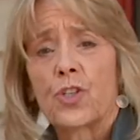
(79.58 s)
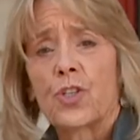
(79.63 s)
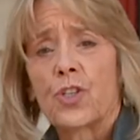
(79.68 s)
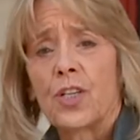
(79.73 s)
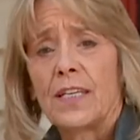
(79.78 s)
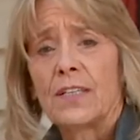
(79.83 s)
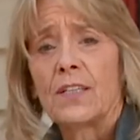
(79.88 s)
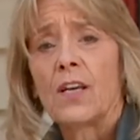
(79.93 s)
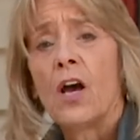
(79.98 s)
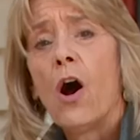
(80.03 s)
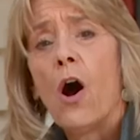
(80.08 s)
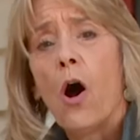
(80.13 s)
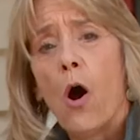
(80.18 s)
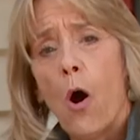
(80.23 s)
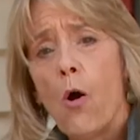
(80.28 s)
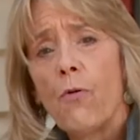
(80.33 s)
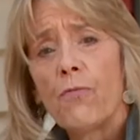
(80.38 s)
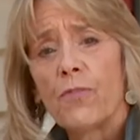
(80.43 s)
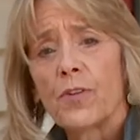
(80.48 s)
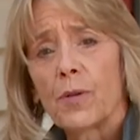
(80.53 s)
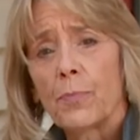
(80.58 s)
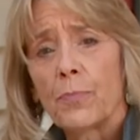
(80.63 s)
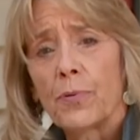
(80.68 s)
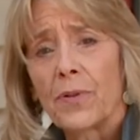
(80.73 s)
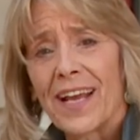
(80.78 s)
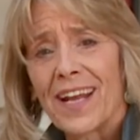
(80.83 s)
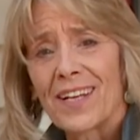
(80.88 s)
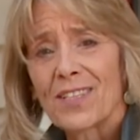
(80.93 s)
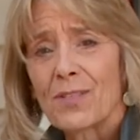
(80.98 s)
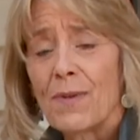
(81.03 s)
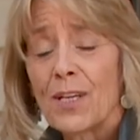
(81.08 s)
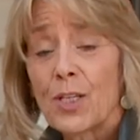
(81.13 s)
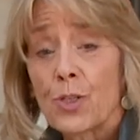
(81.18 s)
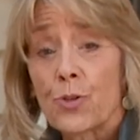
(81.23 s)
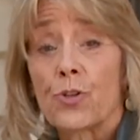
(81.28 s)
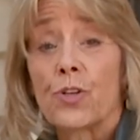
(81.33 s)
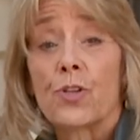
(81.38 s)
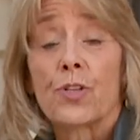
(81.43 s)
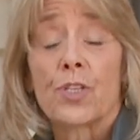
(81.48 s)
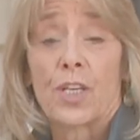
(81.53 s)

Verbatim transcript: sheet, over the plants. Make sure you